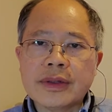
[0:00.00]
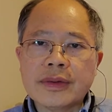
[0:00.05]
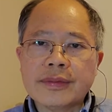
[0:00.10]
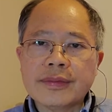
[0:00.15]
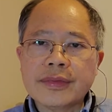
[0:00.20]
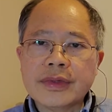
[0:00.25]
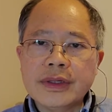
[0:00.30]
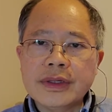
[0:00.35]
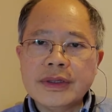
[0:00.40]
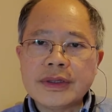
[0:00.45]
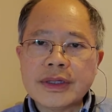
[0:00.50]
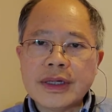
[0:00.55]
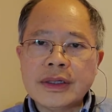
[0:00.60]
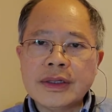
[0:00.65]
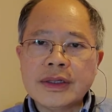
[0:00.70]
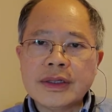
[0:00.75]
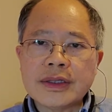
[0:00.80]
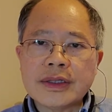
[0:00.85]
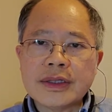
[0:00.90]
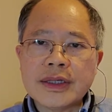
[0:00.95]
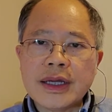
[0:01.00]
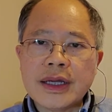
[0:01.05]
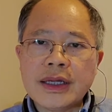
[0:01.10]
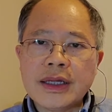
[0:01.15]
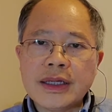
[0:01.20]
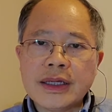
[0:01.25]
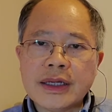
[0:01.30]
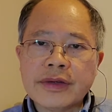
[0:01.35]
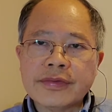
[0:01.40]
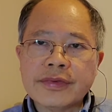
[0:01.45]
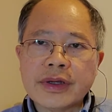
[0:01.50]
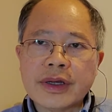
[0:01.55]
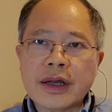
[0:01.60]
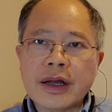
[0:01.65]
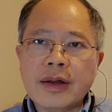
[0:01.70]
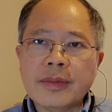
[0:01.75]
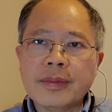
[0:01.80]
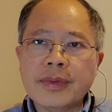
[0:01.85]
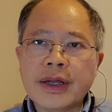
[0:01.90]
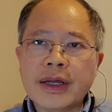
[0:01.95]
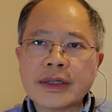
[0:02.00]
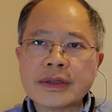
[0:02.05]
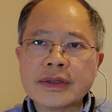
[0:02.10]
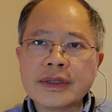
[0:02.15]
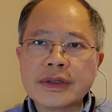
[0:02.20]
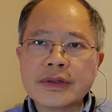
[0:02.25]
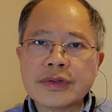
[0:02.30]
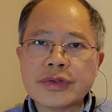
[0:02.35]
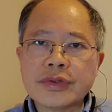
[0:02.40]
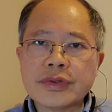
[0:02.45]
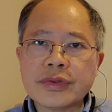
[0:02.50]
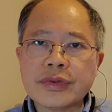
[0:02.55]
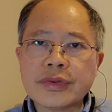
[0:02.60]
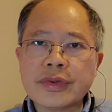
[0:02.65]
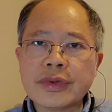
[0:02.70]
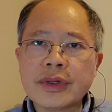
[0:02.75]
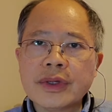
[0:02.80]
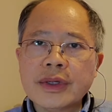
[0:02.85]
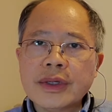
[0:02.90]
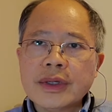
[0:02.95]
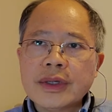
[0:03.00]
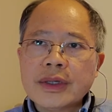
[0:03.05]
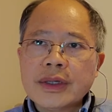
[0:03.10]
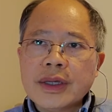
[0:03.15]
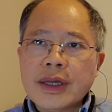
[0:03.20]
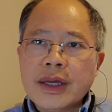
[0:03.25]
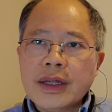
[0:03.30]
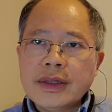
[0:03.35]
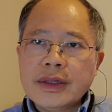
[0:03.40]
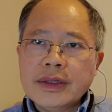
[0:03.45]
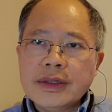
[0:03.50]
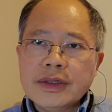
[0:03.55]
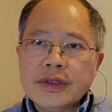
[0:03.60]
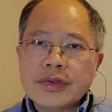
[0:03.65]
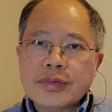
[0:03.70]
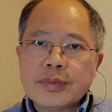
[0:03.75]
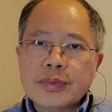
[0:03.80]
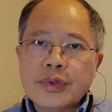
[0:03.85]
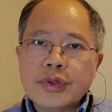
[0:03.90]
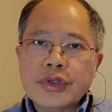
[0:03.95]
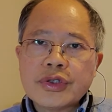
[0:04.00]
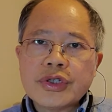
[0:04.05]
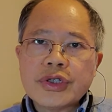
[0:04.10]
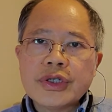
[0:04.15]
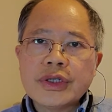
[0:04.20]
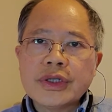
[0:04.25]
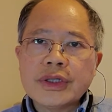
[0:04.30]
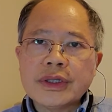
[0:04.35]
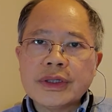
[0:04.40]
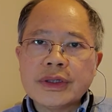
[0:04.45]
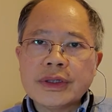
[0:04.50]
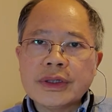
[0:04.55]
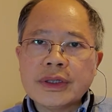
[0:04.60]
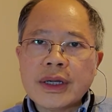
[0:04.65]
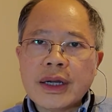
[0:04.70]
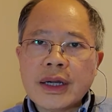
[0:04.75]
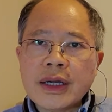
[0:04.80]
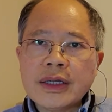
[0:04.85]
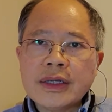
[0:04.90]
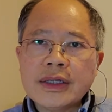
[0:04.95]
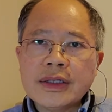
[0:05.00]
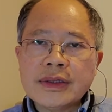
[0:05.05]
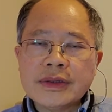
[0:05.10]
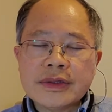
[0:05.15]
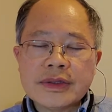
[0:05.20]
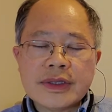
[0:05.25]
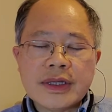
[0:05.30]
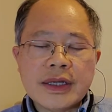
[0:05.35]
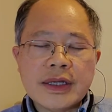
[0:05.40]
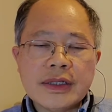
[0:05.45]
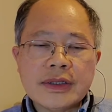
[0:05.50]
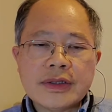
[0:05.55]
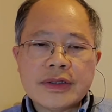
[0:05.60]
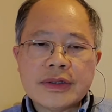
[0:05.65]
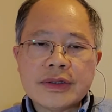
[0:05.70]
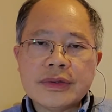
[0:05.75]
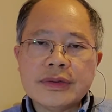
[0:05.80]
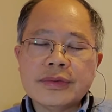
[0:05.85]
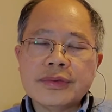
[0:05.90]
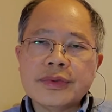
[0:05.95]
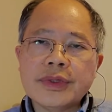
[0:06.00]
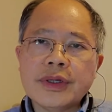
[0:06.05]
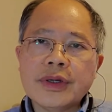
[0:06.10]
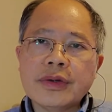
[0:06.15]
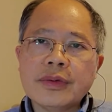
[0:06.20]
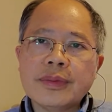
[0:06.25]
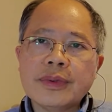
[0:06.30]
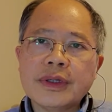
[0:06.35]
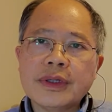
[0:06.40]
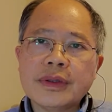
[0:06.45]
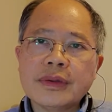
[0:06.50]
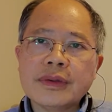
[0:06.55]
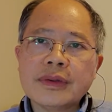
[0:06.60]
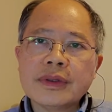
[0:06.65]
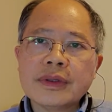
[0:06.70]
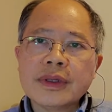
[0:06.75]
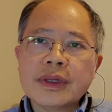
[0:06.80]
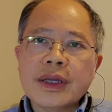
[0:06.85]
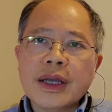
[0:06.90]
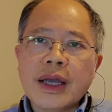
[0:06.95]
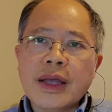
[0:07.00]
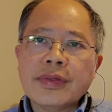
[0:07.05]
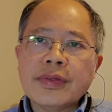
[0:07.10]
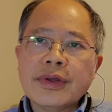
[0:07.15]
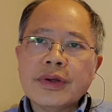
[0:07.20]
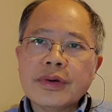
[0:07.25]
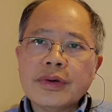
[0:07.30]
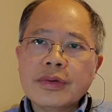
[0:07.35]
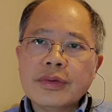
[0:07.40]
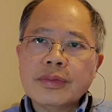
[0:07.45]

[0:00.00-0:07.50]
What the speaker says: his understanding of the complex issue. And he's pushing and guiding states to reopen at their own